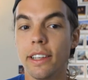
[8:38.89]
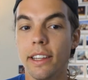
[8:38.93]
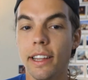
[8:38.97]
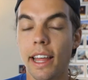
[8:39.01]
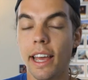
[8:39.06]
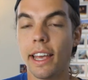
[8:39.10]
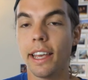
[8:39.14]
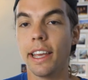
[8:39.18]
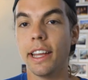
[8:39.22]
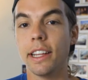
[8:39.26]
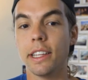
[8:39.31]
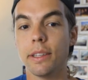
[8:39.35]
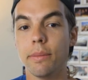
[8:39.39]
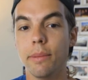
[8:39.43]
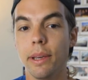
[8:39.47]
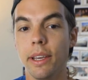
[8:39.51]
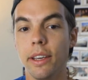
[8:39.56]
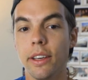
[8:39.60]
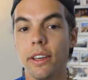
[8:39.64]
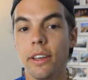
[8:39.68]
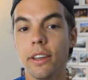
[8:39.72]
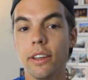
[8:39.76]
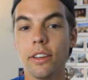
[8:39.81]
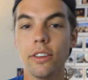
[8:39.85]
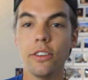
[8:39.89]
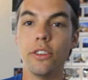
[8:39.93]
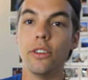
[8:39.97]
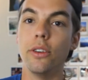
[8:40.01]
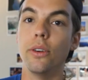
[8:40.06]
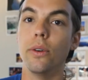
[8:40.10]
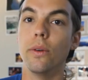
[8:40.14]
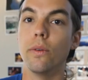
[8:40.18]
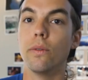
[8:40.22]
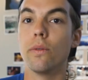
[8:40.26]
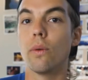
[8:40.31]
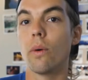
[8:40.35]
and that gets me
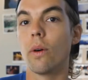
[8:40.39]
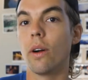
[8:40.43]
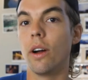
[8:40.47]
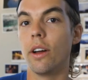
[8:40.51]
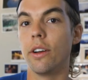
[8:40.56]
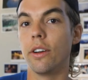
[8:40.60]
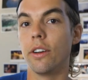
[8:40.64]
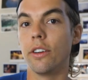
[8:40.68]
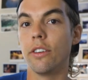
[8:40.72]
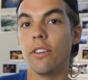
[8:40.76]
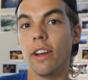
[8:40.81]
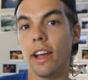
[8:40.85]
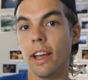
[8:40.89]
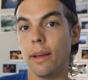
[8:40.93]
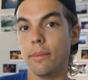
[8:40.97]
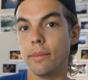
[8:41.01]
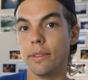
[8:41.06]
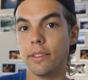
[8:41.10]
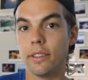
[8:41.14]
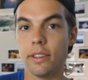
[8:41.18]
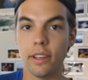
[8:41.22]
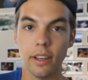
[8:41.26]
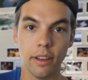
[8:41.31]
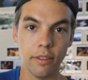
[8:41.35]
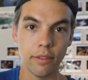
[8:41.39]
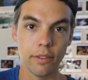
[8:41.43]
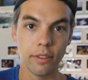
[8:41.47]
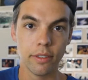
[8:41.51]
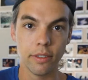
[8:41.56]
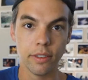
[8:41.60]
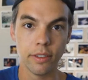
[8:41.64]
to 400 grams of